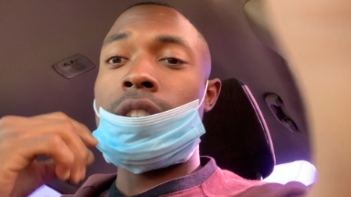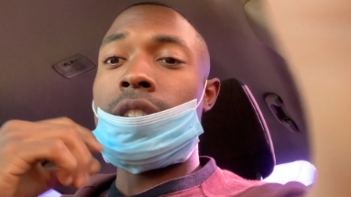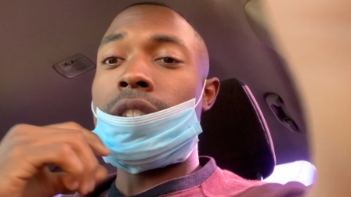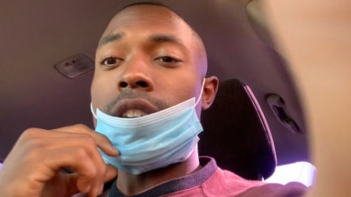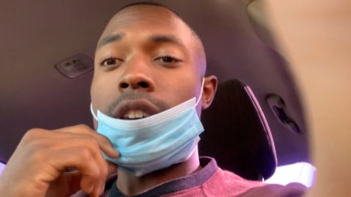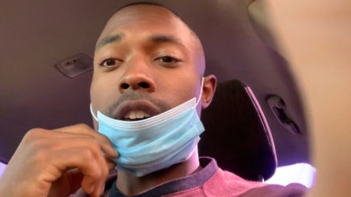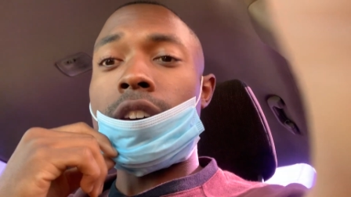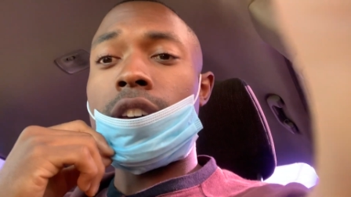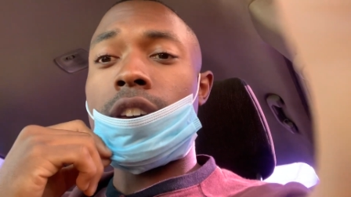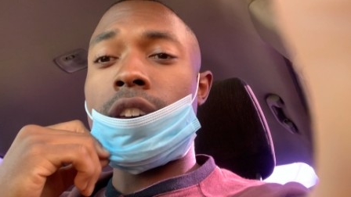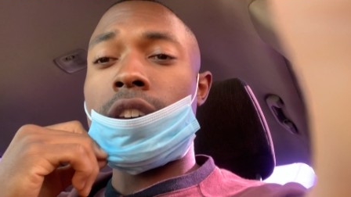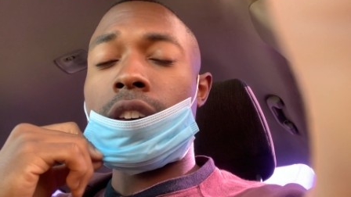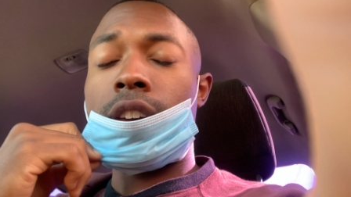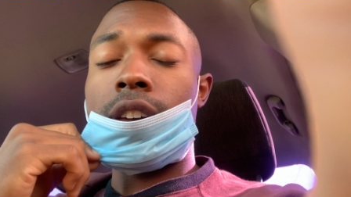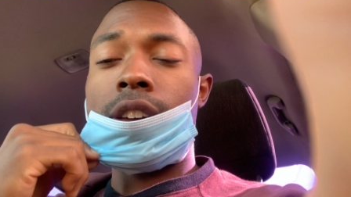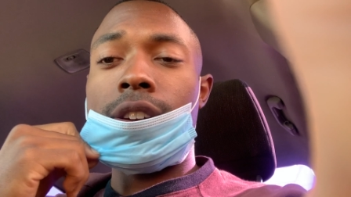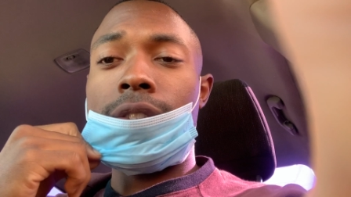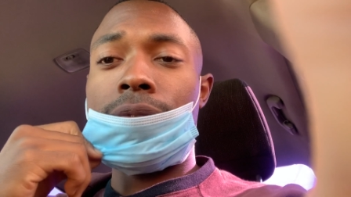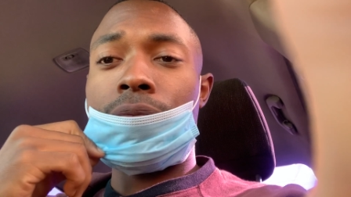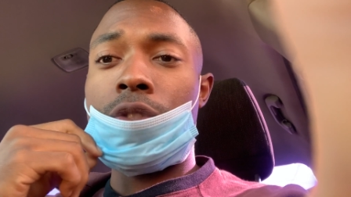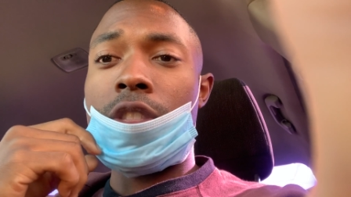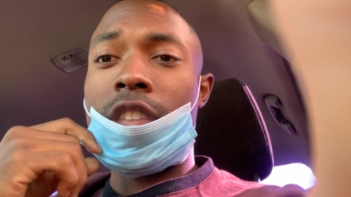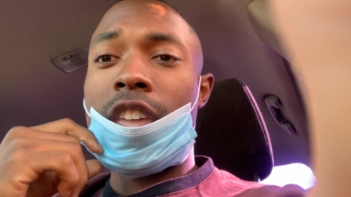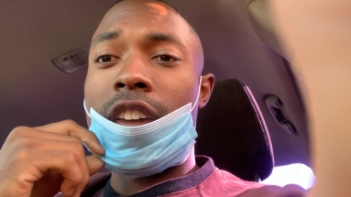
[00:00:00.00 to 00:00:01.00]
Uh,
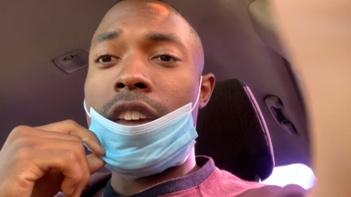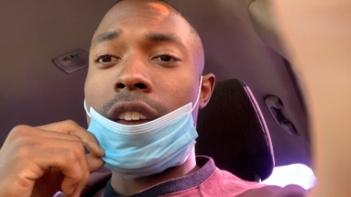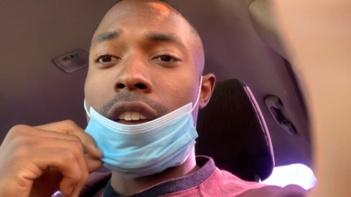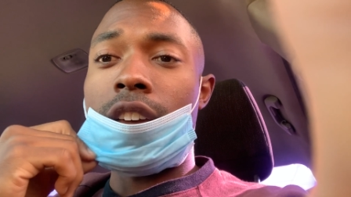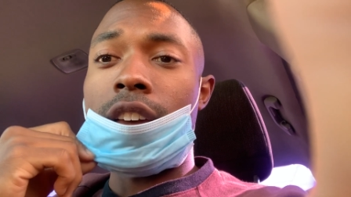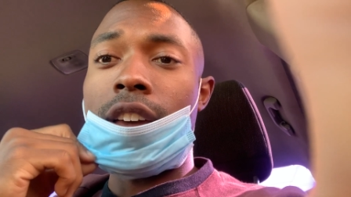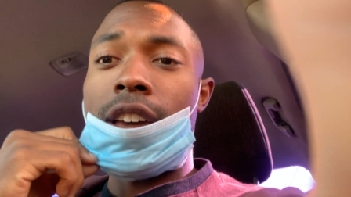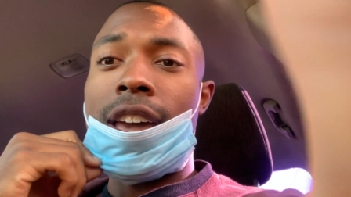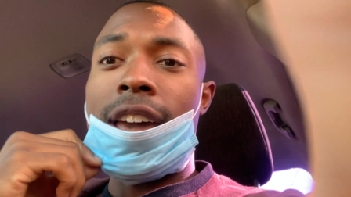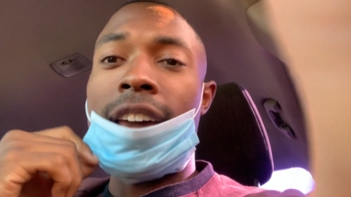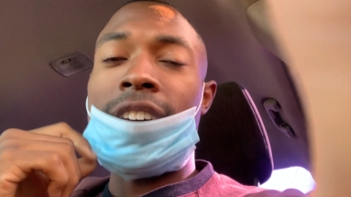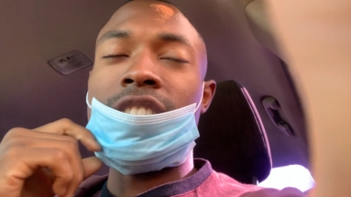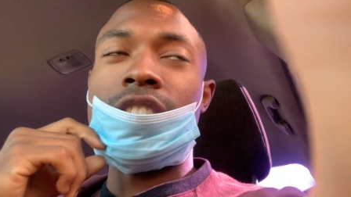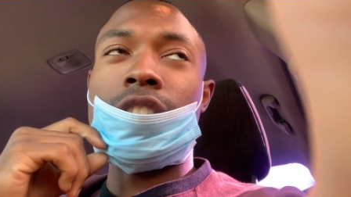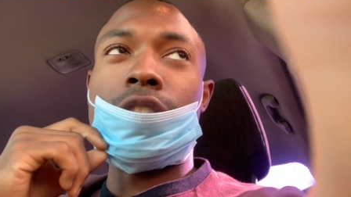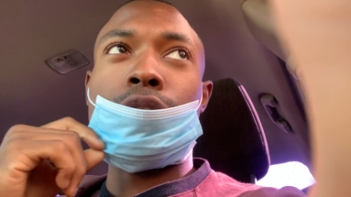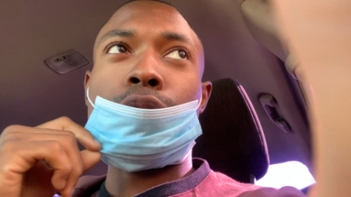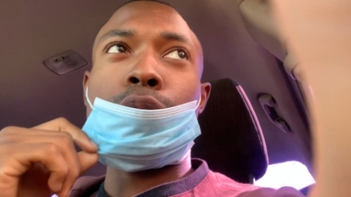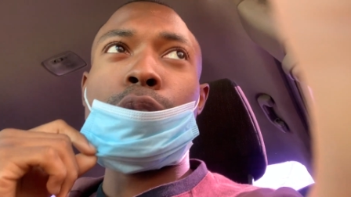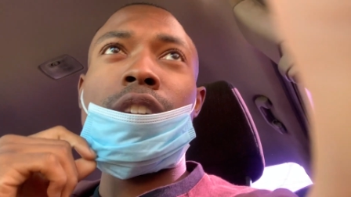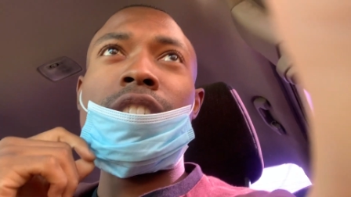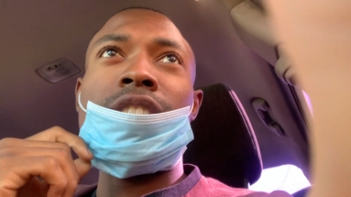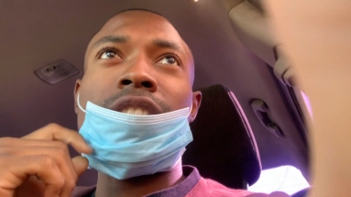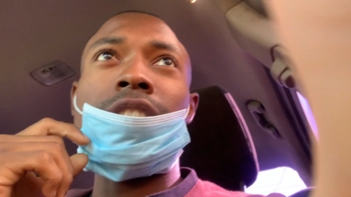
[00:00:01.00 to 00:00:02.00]
as of
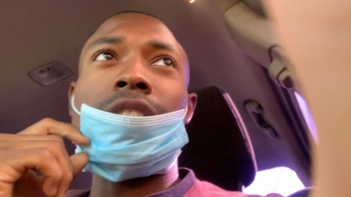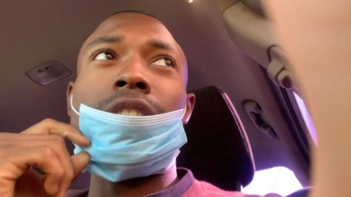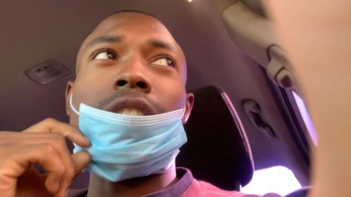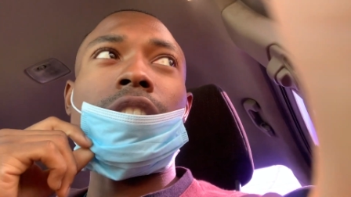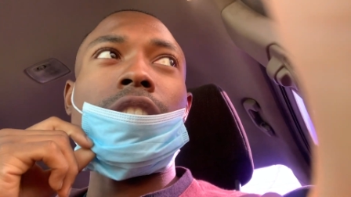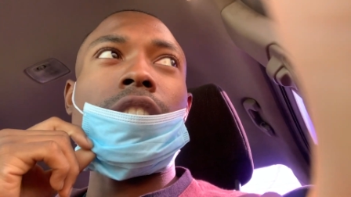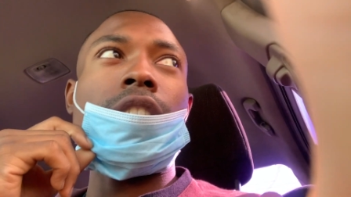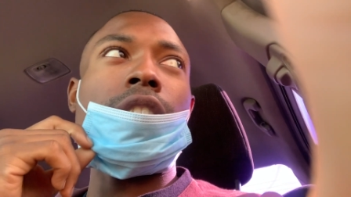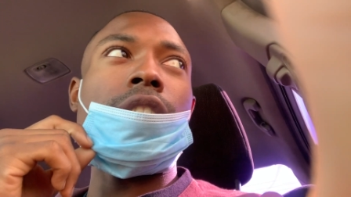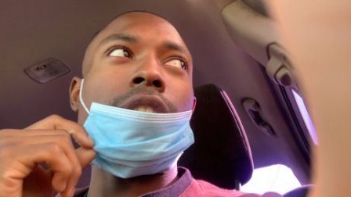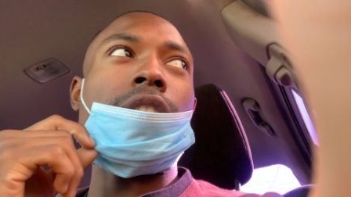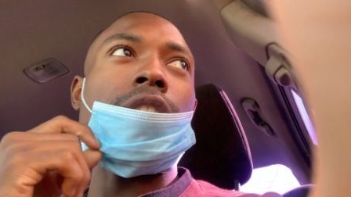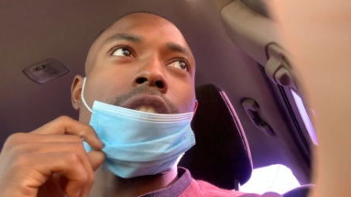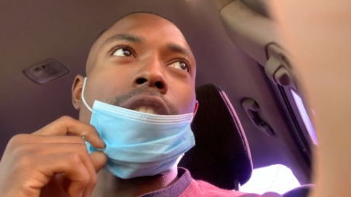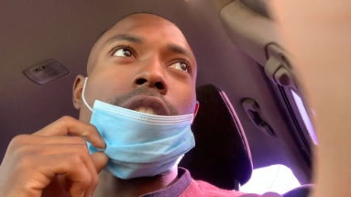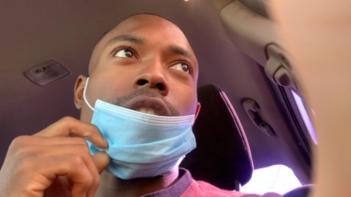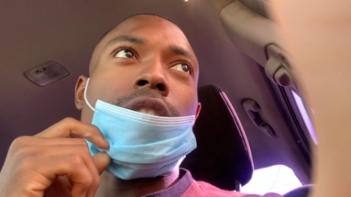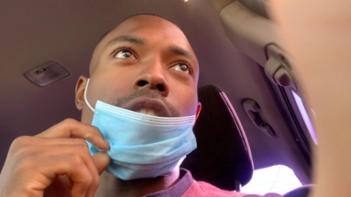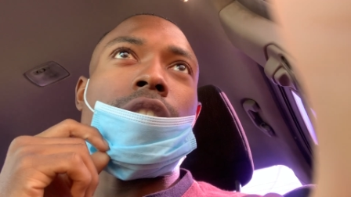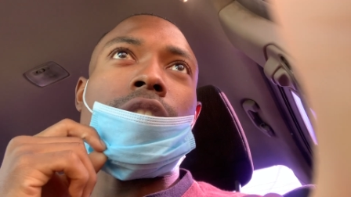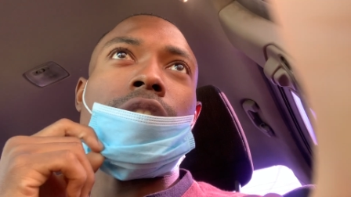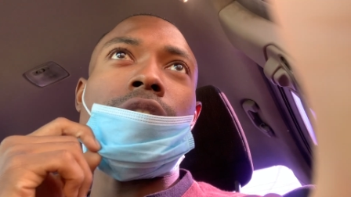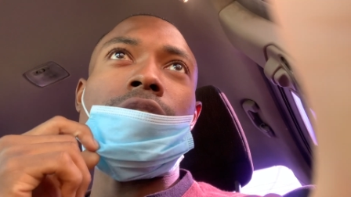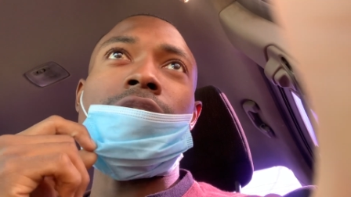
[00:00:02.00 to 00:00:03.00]
recently,
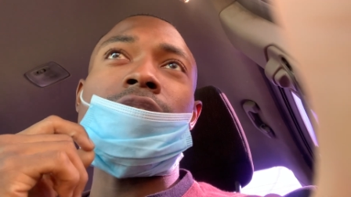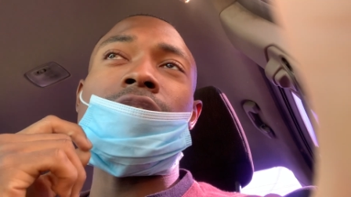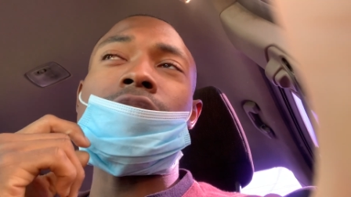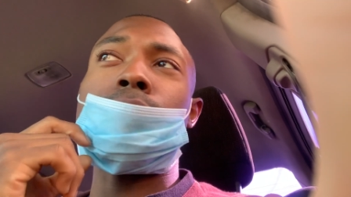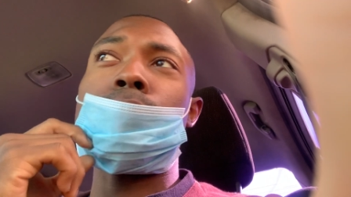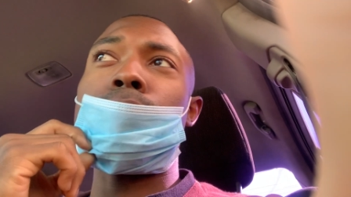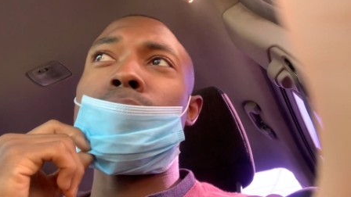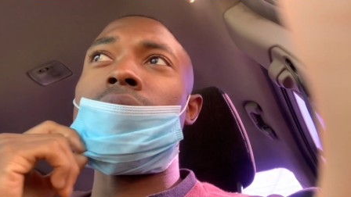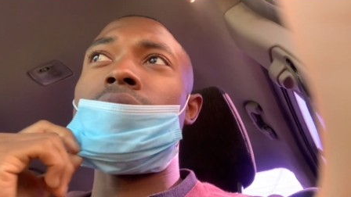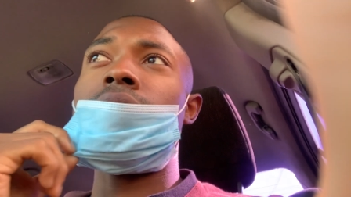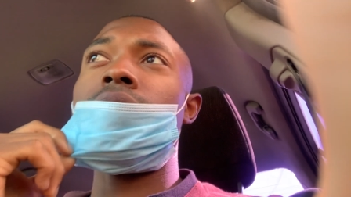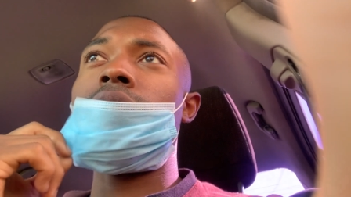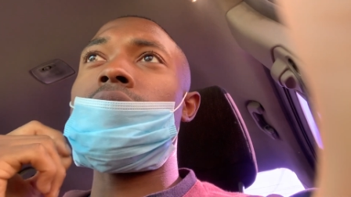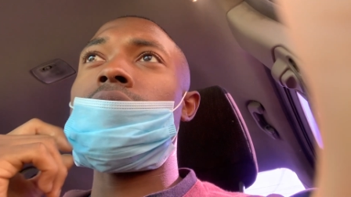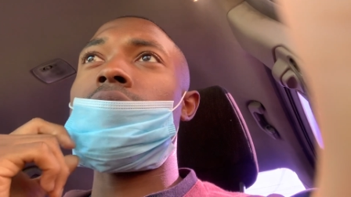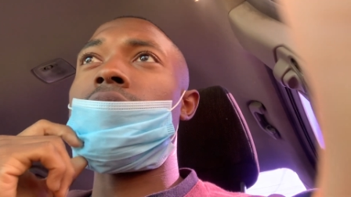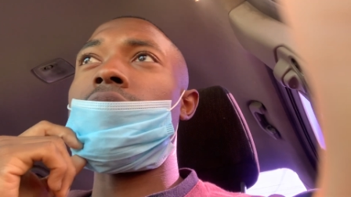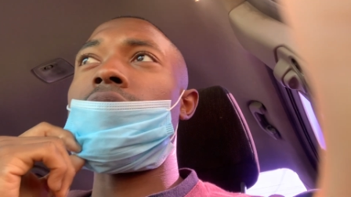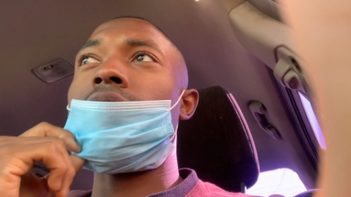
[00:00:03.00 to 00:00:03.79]
it's been